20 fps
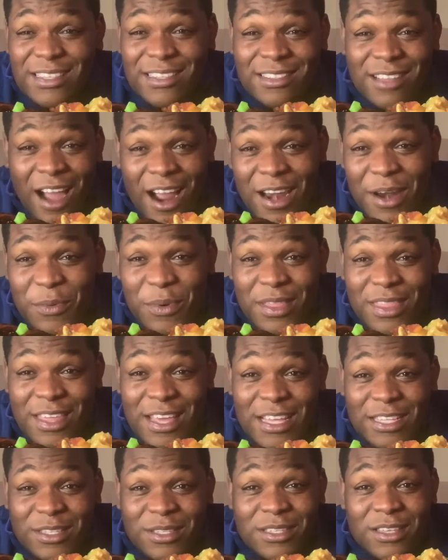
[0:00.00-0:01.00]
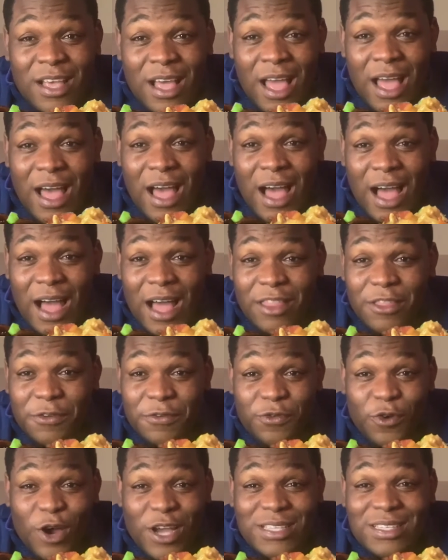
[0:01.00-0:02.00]
started with this, the
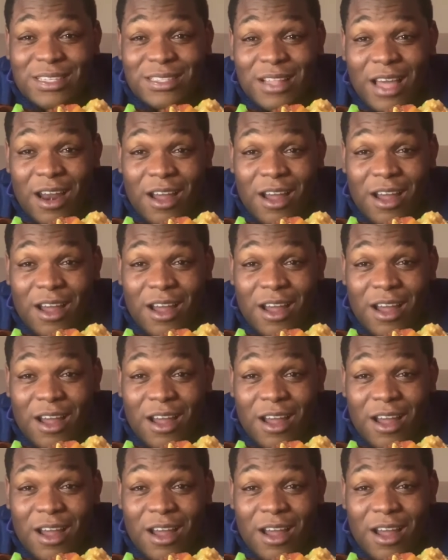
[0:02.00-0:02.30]
voice is not